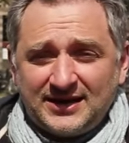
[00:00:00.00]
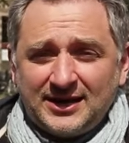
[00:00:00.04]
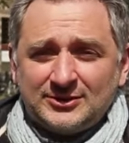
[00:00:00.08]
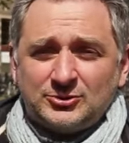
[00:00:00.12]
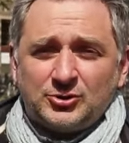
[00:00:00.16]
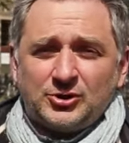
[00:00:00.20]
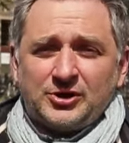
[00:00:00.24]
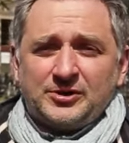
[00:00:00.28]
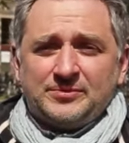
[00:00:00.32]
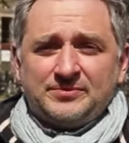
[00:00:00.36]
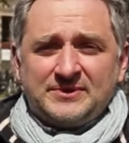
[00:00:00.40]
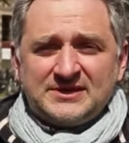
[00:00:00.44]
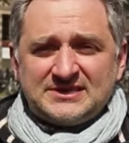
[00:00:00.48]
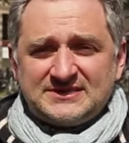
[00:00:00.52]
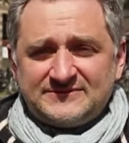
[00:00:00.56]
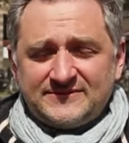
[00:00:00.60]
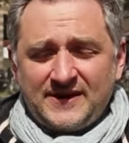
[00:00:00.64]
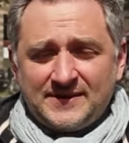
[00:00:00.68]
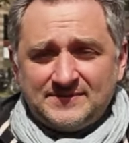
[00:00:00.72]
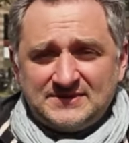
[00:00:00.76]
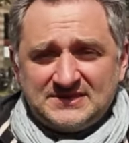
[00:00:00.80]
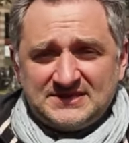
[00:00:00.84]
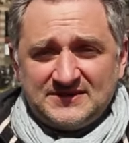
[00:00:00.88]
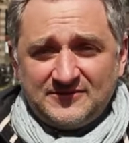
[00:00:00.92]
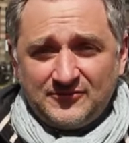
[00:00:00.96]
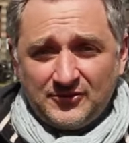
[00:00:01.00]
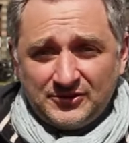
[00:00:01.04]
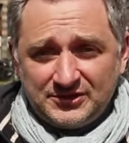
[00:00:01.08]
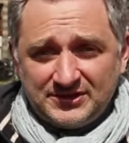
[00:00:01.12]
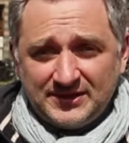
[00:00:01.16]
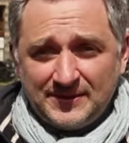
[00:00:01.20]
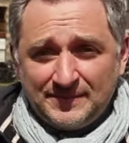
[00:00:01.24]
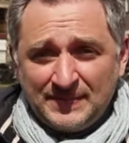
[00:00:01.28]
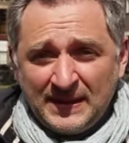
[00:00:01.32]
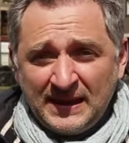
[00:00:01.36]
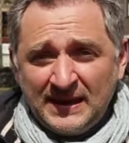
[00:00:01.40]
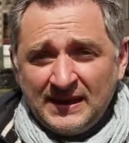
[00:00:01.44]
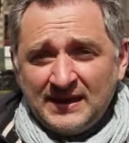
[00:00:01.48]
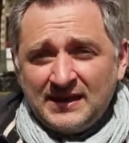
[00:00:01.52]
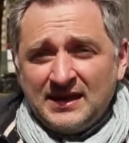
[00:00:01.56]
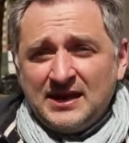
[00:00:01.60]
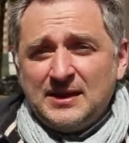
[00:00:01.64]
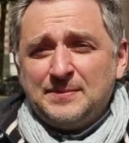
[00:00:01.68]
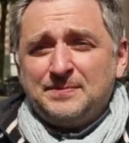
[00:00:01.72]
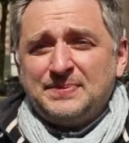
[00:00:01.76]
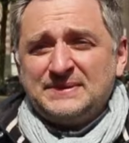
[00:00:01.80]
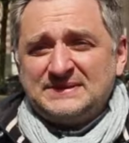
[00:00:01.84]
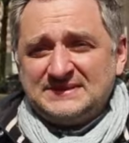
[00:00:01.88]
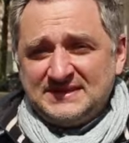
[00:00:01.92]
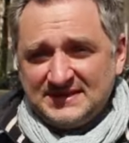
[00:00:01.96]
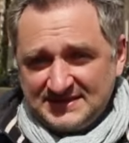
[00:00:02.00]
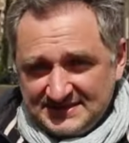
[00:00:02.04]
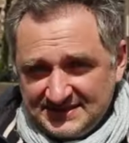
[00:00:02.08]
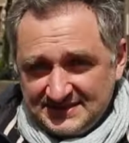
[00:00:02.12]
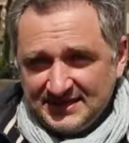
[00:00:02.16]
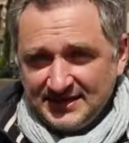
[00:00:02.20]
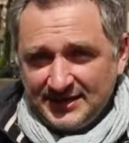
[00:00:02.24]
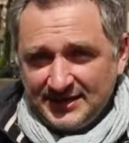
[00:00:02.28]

At this very moment, millions of people are